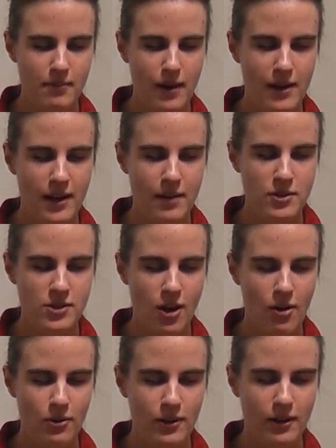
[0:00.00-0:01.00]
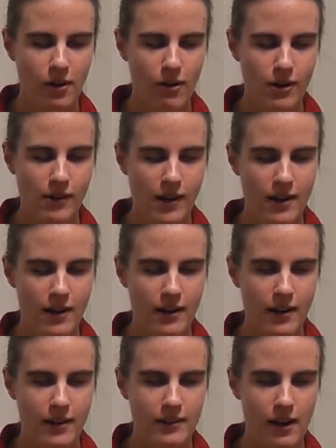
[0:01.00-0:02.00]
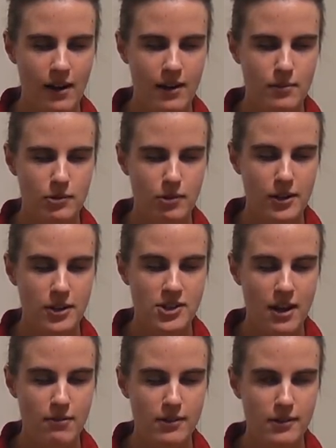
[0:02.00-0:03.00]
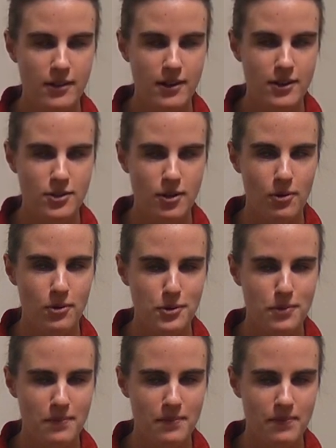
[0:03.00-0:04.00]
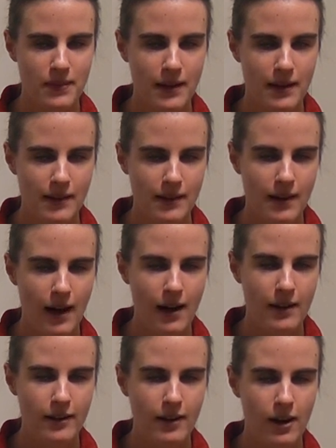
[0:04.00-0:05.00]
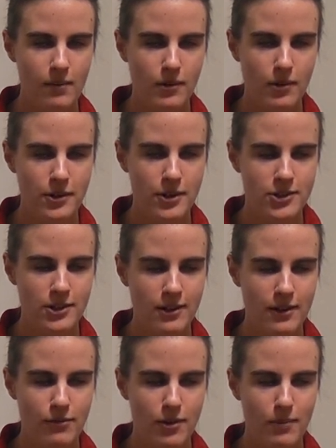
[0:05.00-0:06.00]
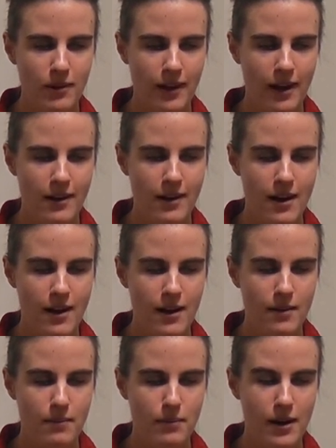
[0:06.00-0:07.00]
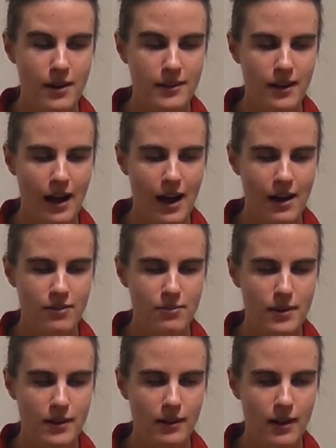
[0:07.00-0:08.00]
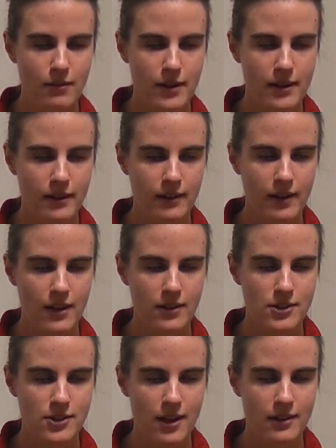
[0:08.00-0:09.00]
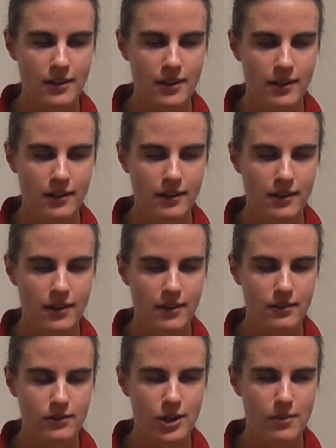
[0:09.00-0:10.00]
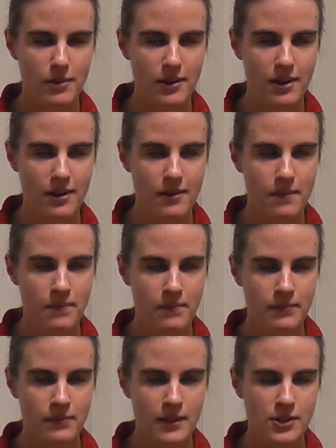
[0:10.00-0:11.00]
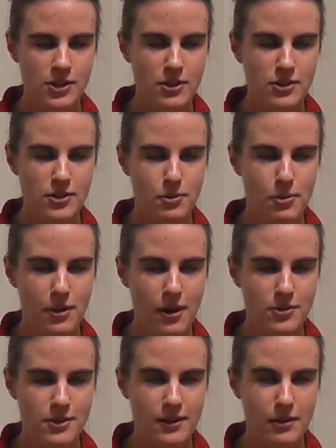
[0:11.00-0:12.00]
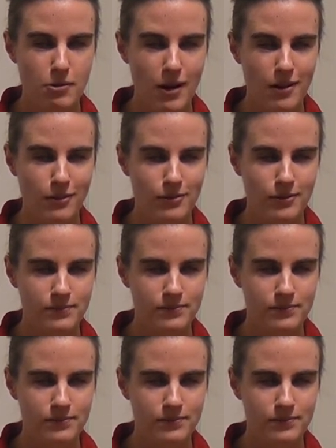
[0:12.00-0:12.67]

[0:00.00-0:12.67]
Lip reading: my name is Olga Kolva and I am 27 years old. I come originally from Bulgaria, but I've been living and studying in Germany since 2012.